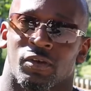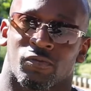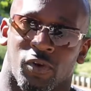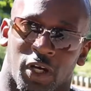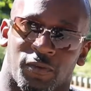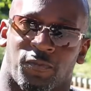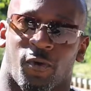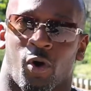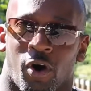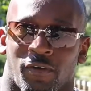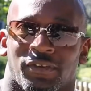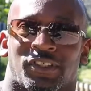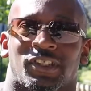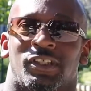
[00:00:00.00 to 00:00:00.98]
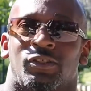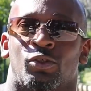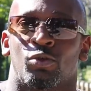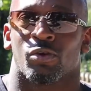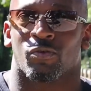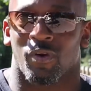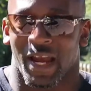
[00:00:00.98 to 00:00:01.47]
Run for office and
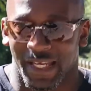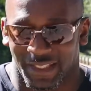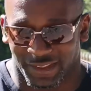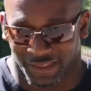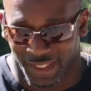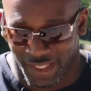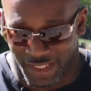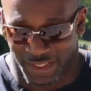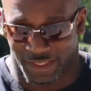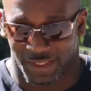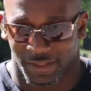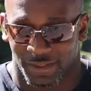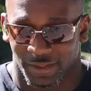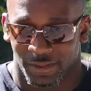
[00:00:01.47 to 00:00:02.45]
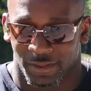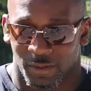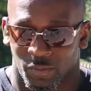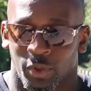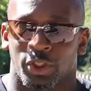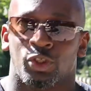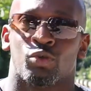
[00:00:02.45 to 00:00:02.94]
do the right thing
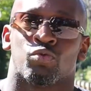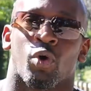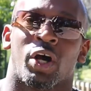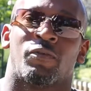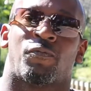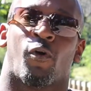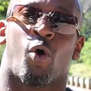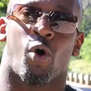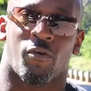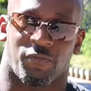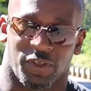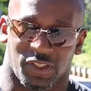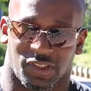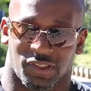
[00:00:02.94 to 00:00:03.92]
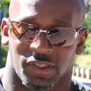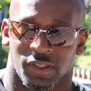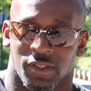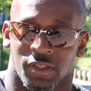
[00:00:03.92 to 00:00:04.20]
when you run for office.